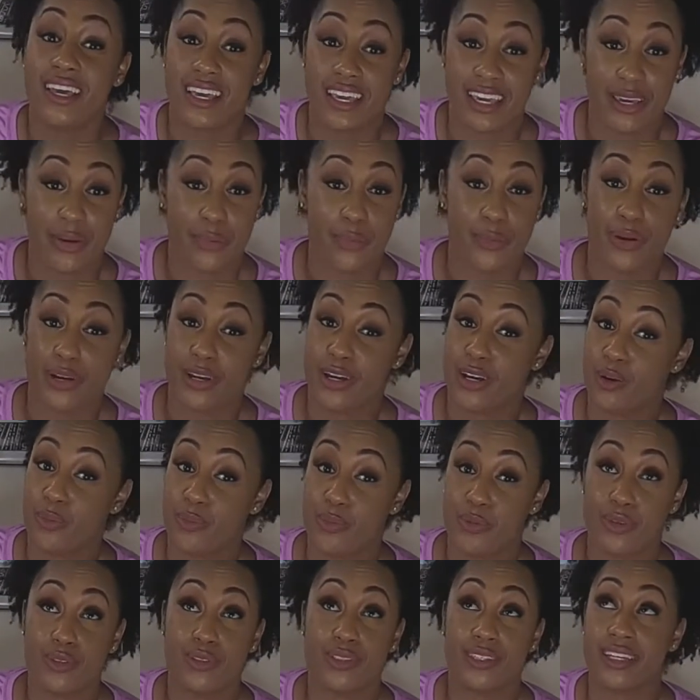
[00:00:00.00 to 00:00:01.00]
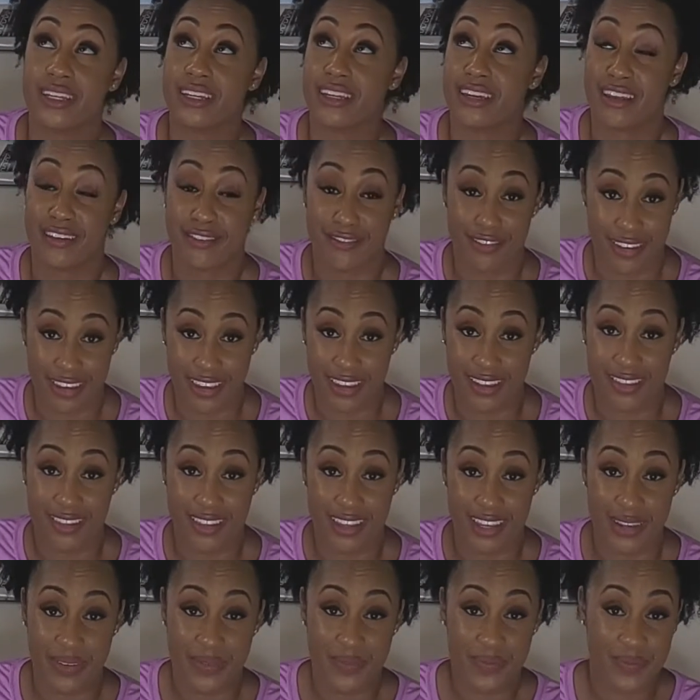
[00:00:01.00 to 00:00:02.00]
it will help you
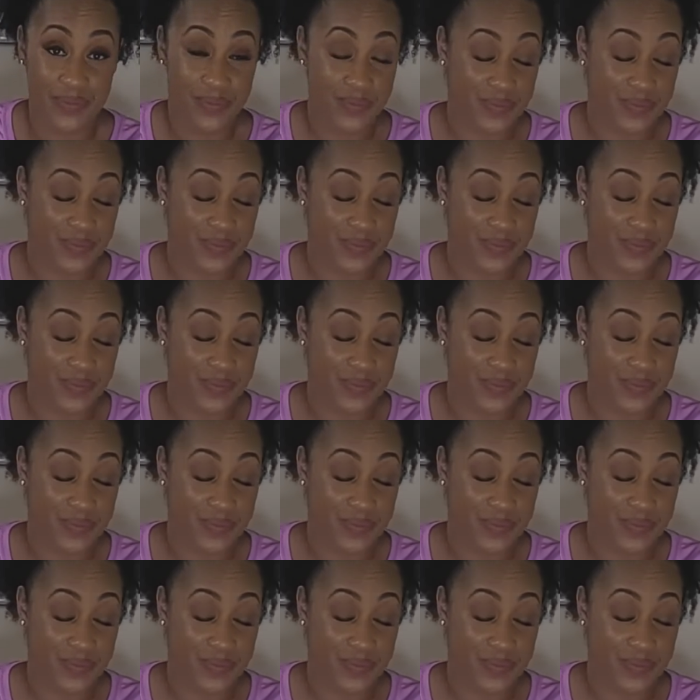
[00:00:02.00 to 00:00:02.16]
significantly.